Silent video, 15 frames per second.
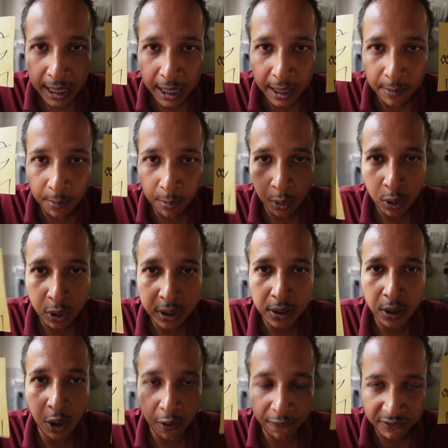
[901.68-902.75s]
in more
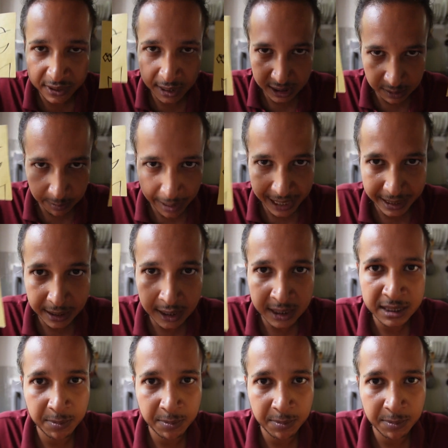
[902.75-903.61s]
of such matters,